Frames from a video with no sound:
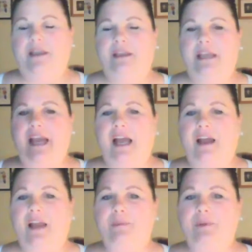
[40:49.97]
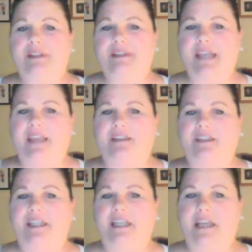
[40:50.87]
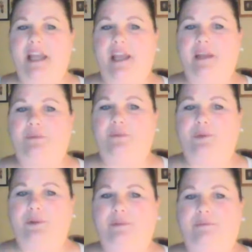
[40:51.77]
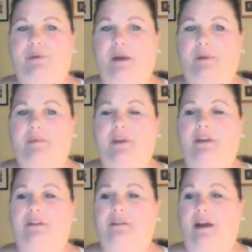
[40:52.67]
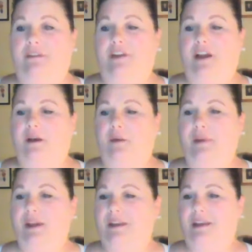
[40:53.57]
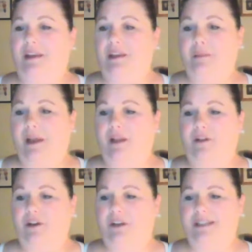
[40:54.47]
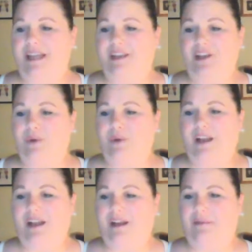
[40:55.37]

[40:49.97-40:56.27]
Yeah, I would say the TA would probably be a lot of help, and email her and say, you know what?